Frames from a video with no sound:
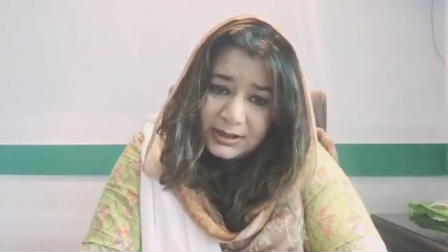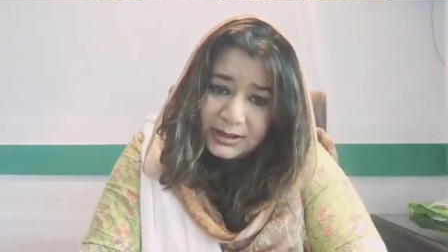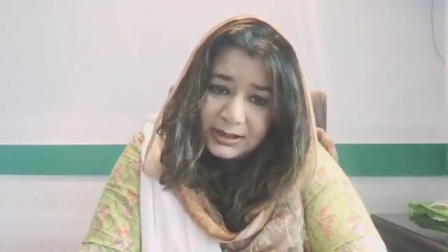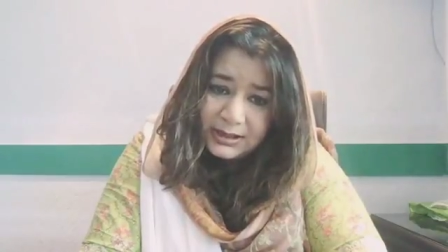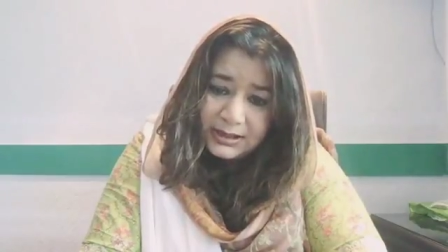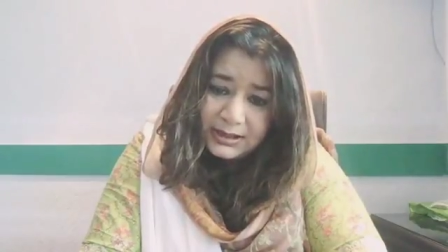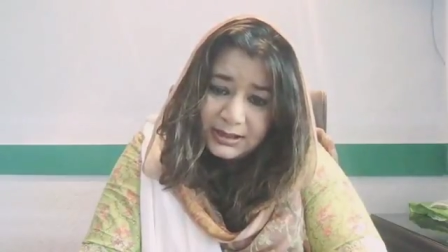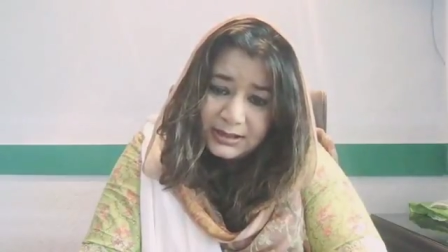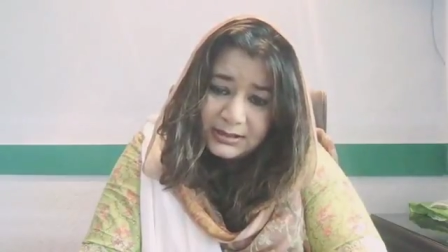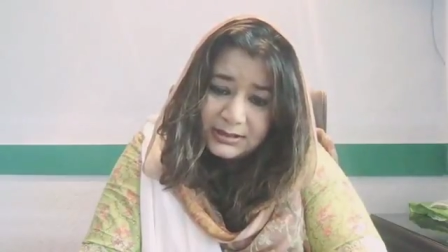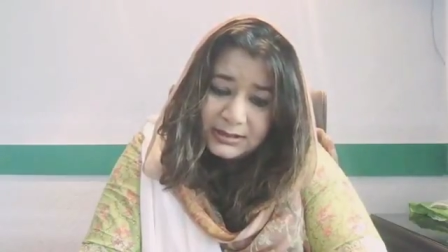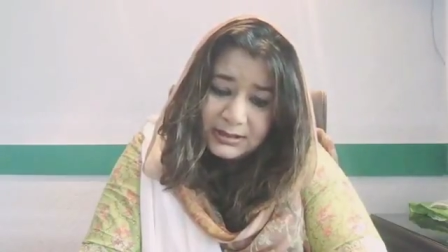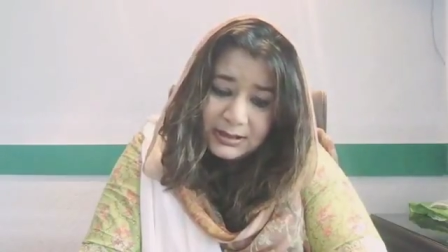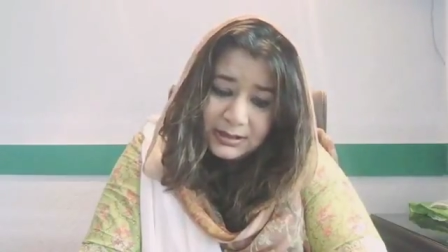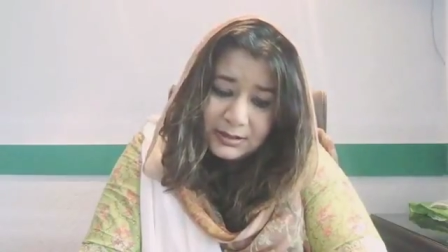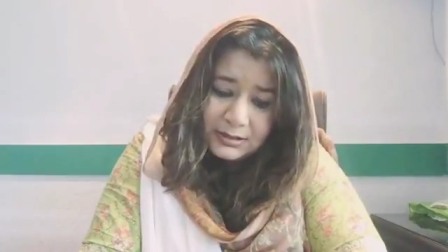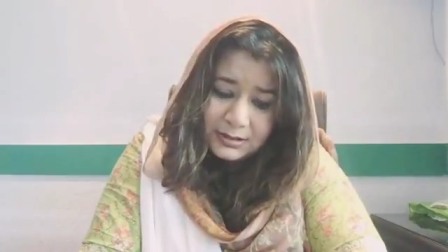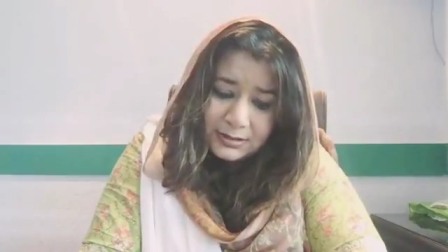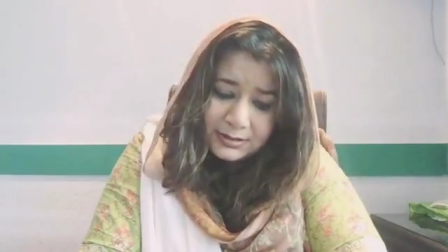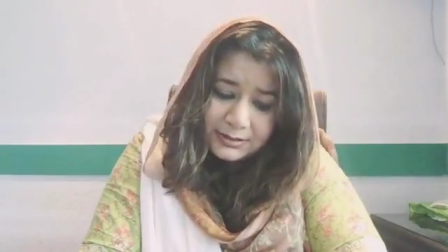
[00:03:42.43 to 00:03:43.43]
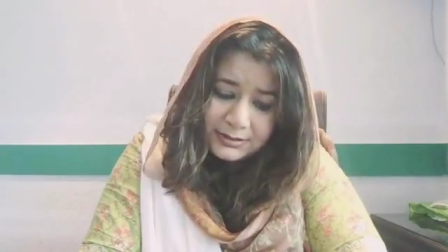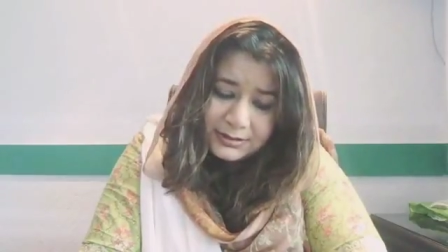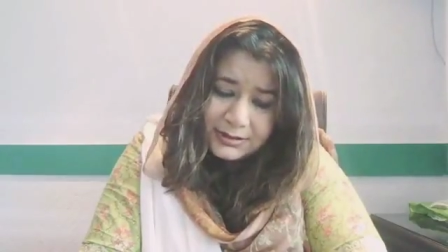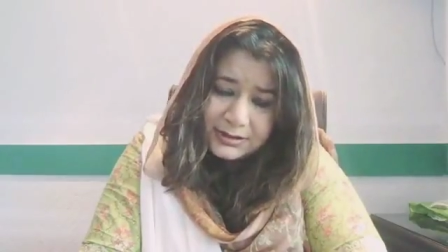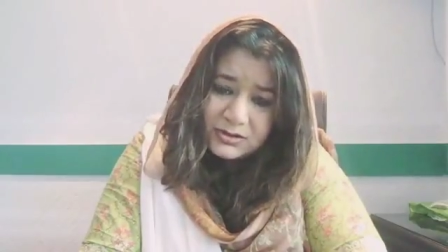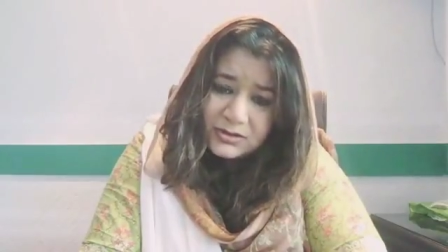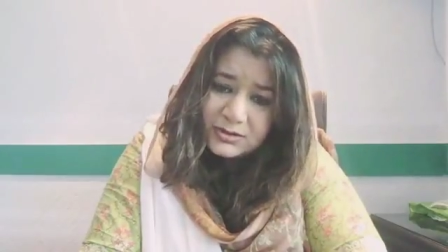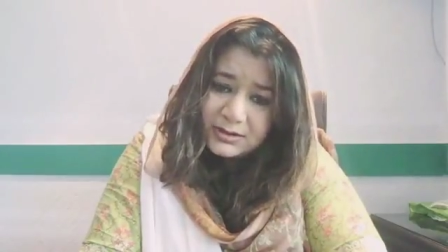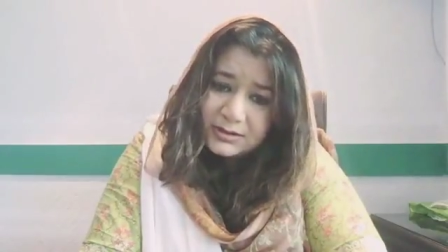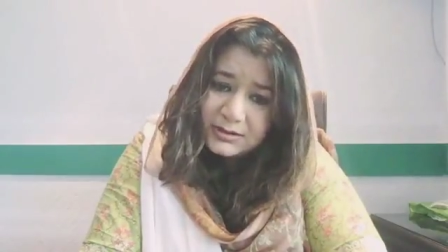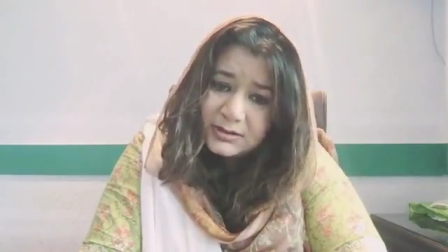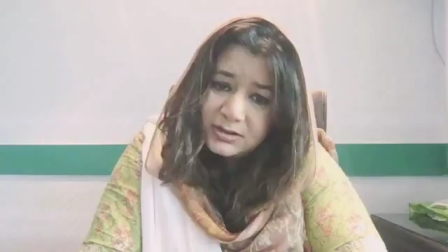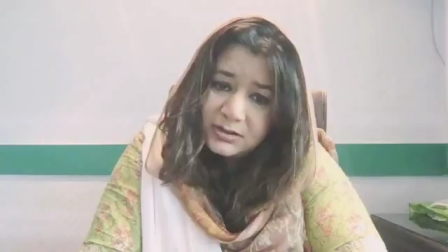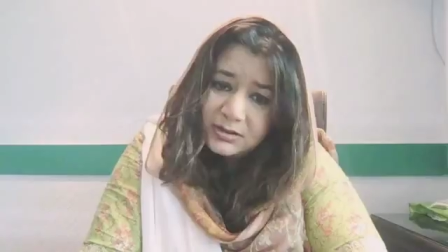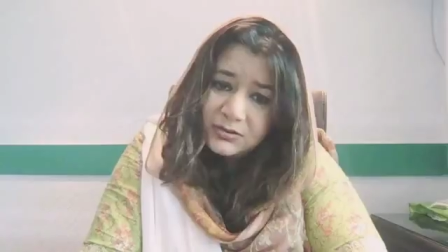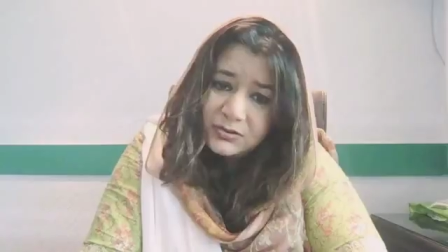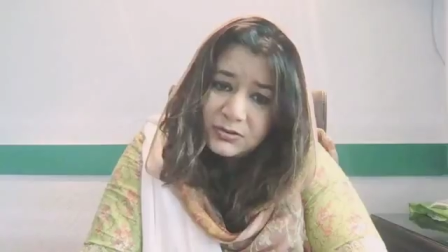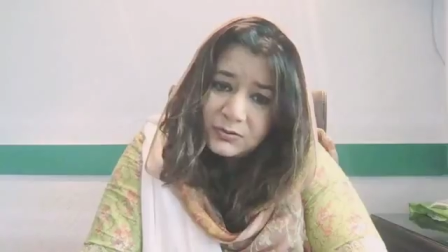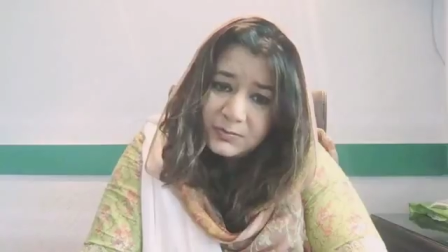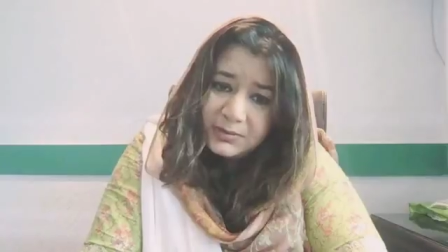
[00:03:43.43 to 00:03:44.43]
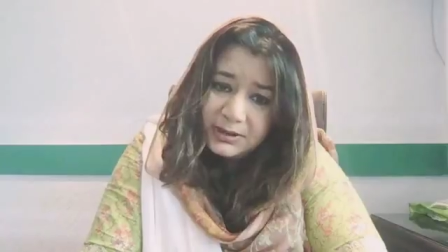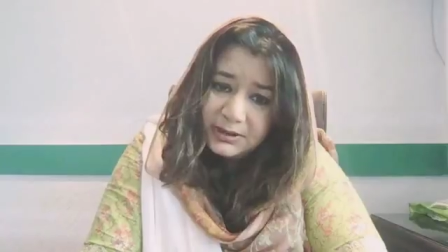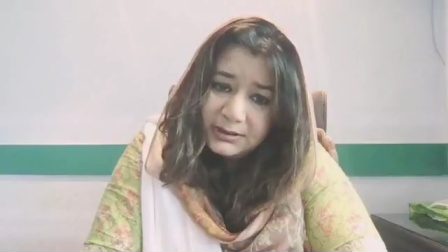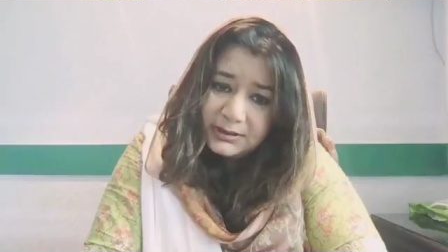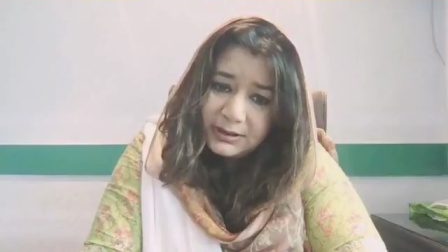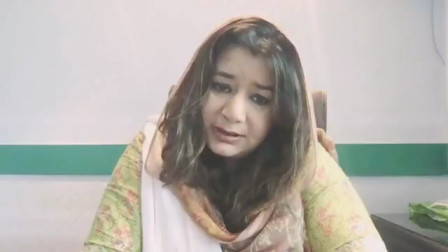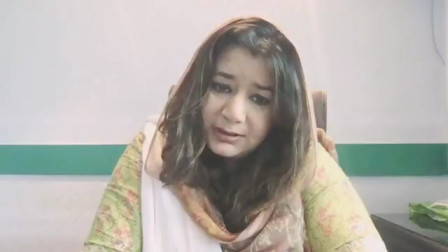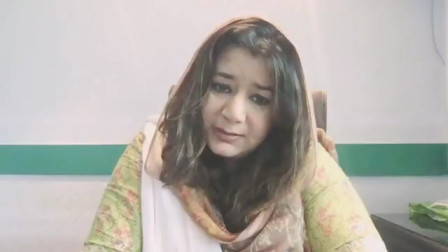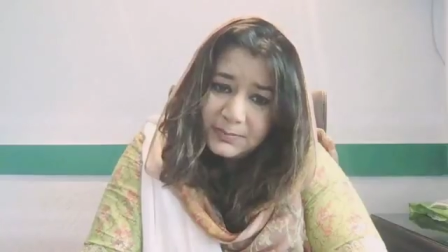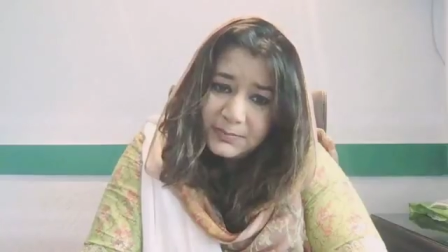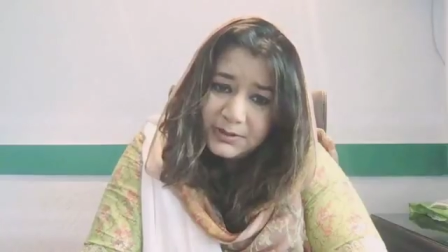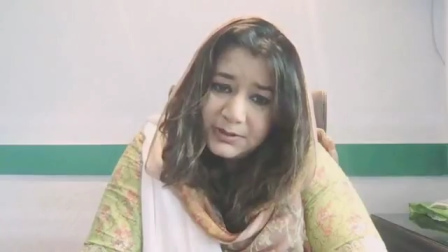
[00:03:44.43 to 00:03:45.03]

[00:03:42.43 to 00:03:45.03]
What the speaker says: and the carnage continued to build up.